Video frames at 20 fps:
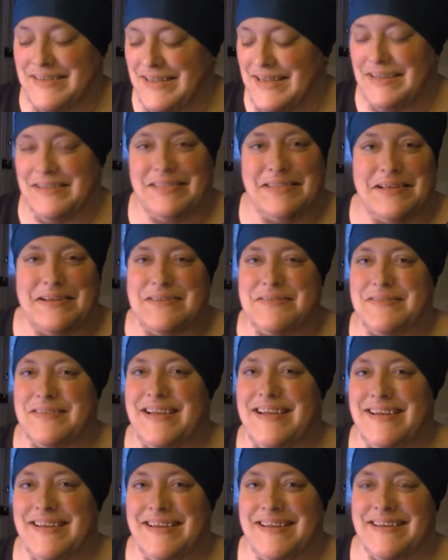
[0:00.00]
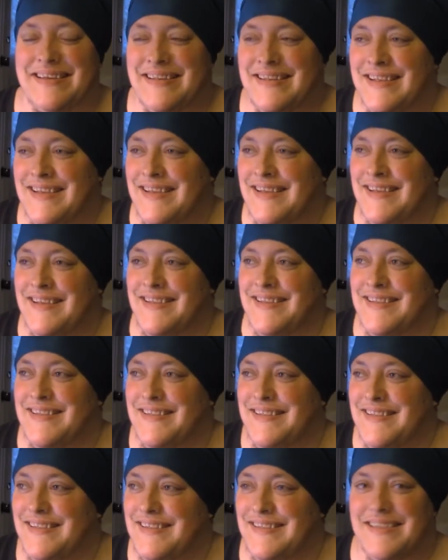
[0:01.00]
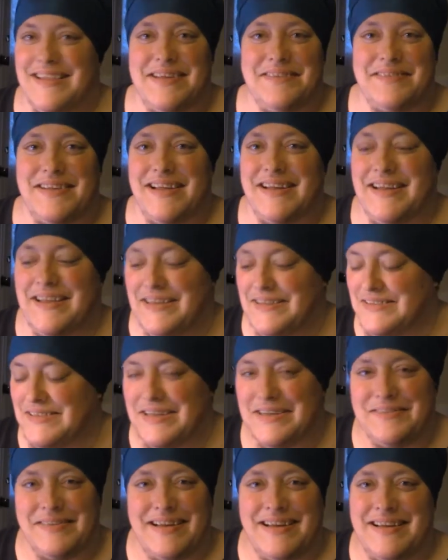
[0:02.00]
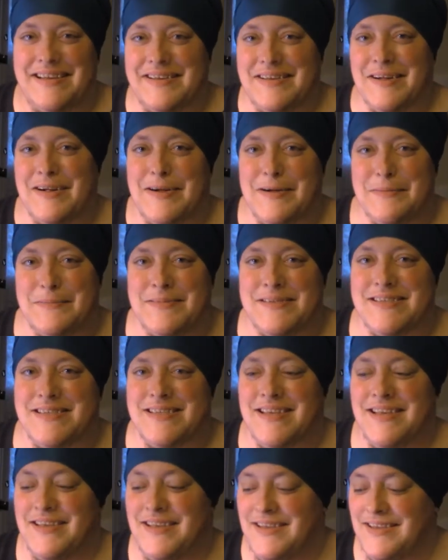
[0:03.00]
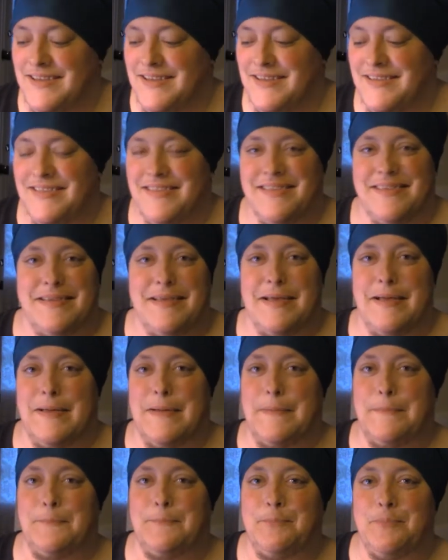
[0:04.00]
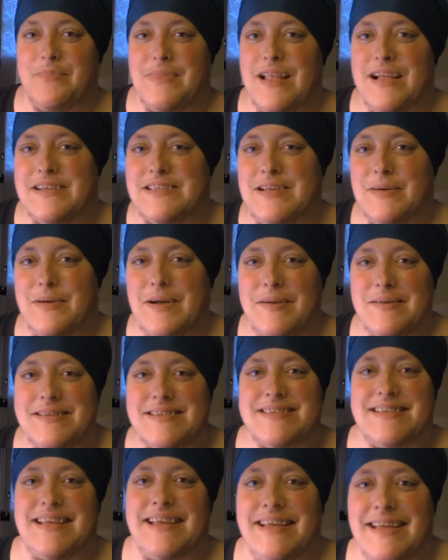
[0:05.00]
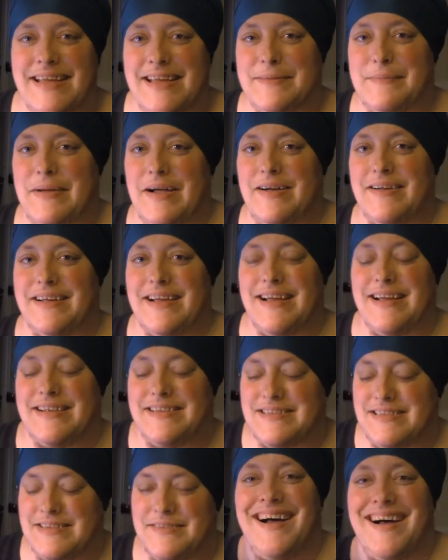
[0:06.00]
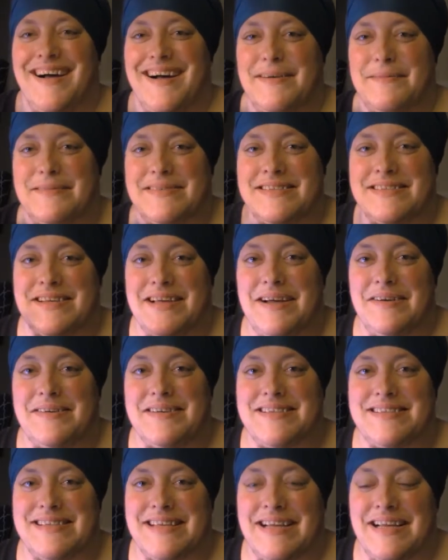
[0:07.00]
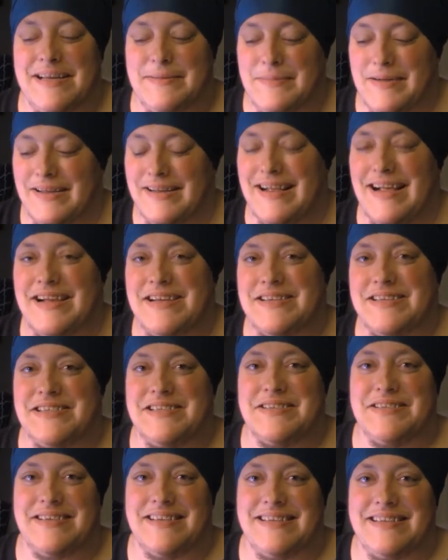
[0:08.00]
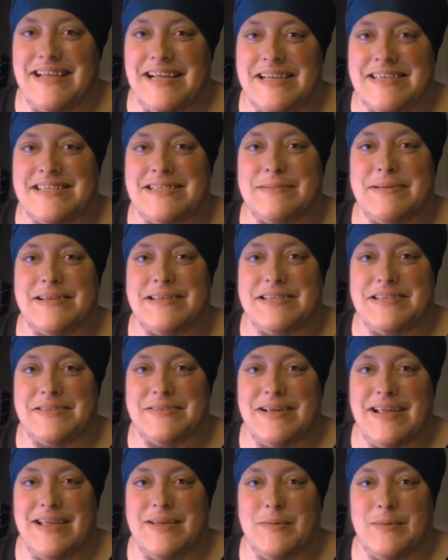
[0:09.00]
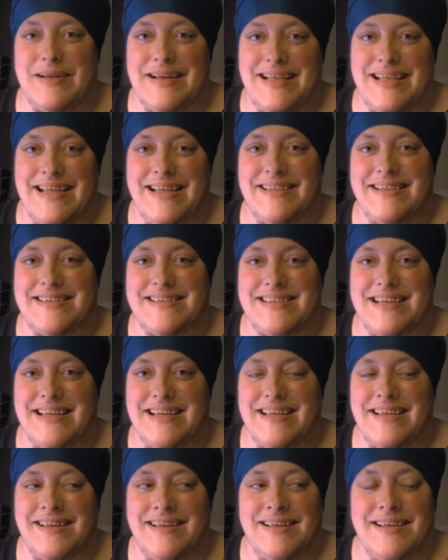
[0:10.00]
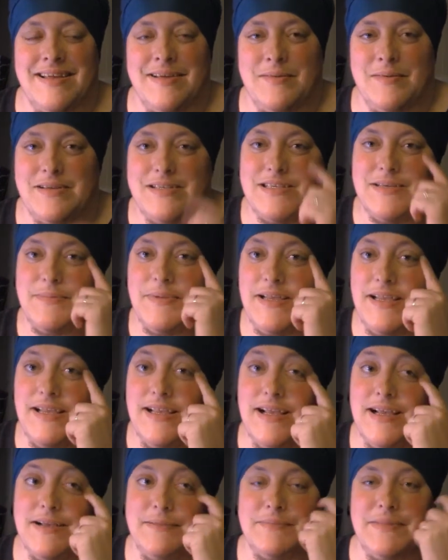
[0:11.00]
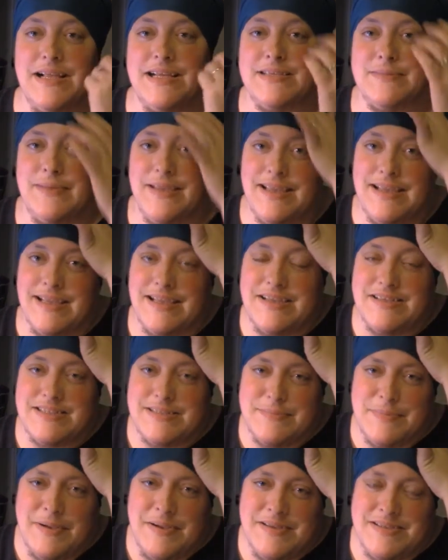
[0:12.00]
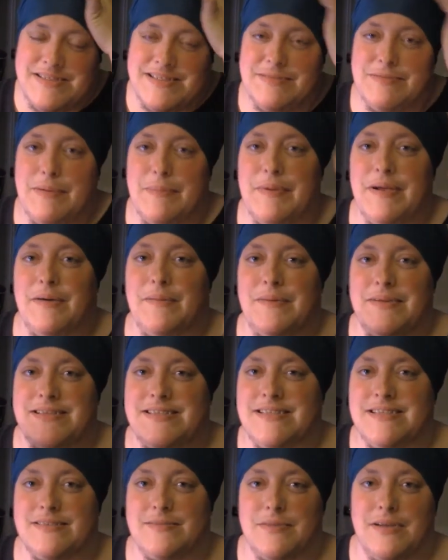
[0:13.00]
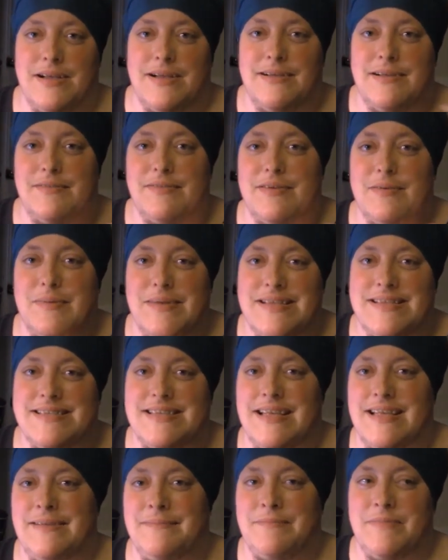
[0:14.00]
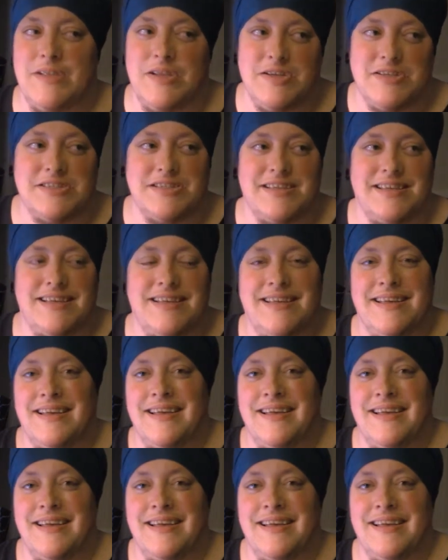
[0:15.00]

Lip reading: I love eating carbs. So what I was thinking about, guys, is so I was thinking about actually doing, next time I do a What I Eat in the Day, which should be next week. I usually post them about every Wednesday, usually,